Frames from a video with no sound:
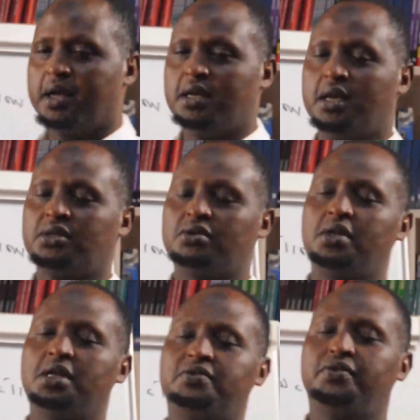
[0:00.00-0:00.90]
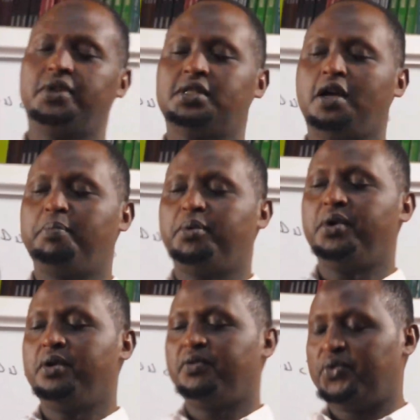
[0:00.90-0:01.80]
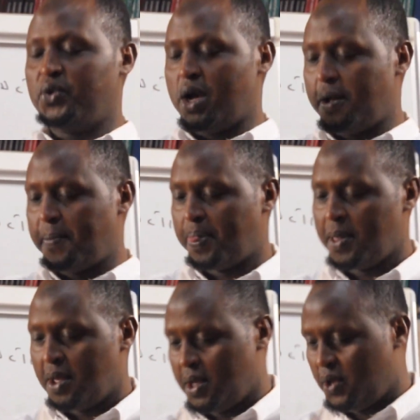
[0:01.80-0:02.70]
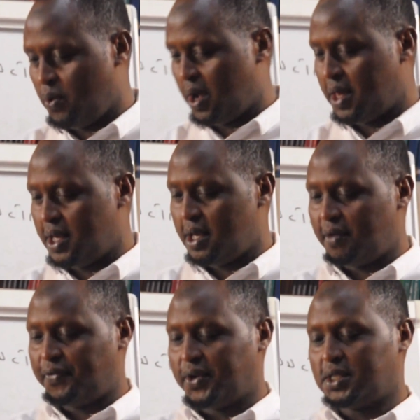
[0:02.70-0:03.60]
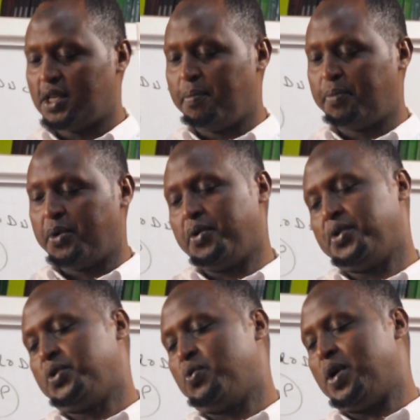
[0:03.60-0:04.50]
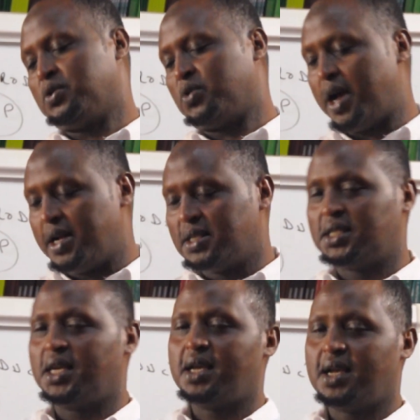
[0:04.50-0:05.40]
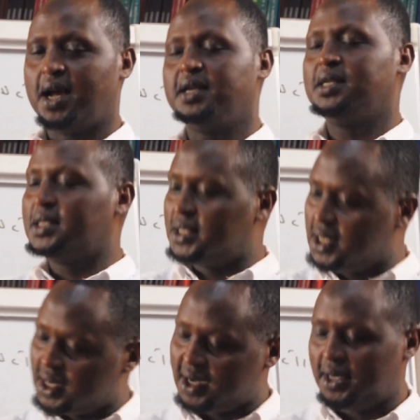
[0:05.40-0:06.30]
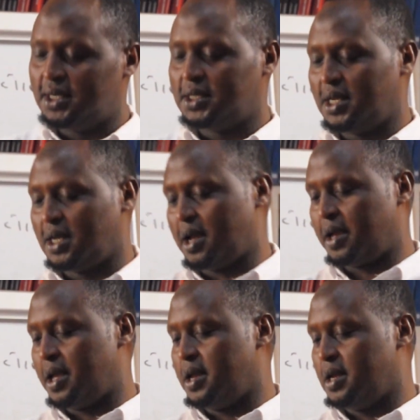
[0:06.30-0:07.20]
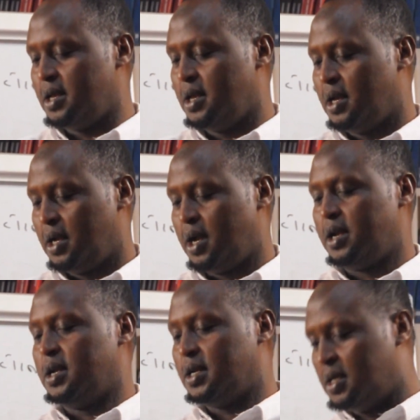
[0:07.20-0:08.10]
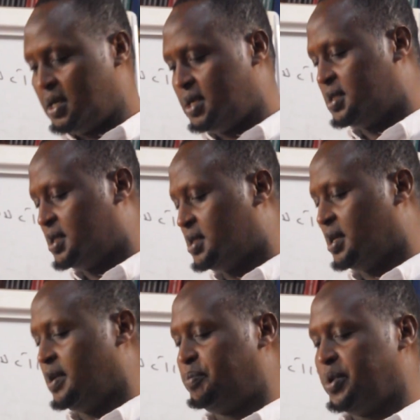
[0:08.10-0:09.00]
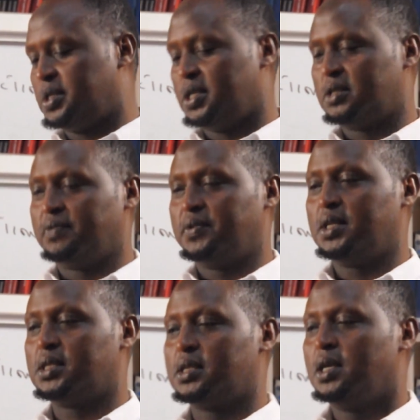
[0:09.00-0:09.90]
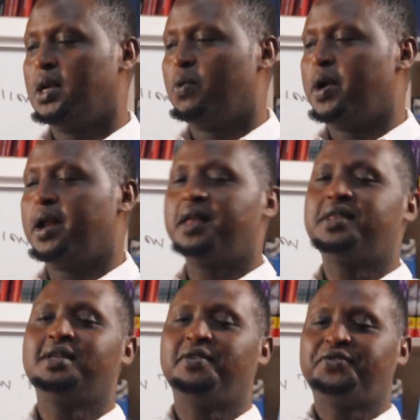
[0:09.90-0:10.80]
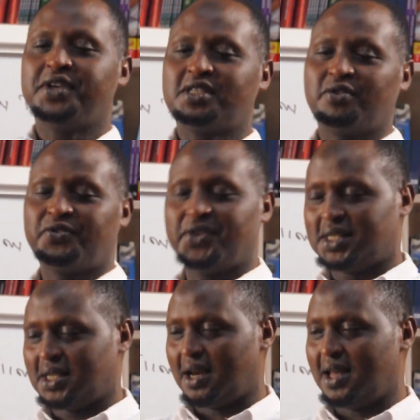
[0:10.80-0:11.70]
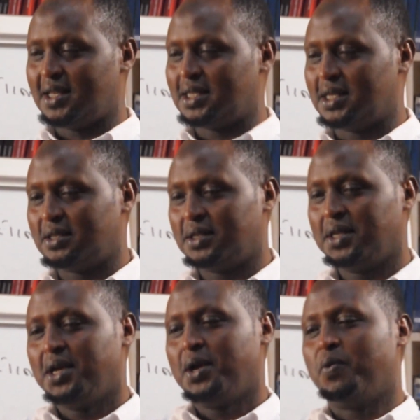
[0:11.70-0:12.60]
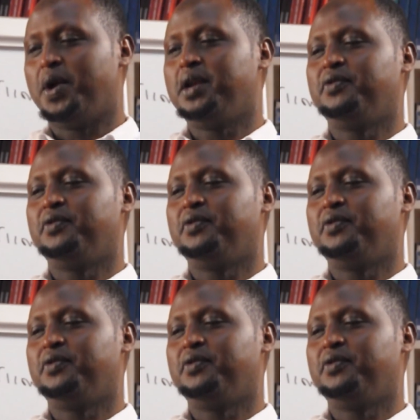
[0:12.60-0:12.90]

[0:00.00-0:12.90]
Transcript: dear students, for example, if you are there, for example, you can check and recheck and recheck again, and this is the importance of this. Whereas in face-to-face classes, when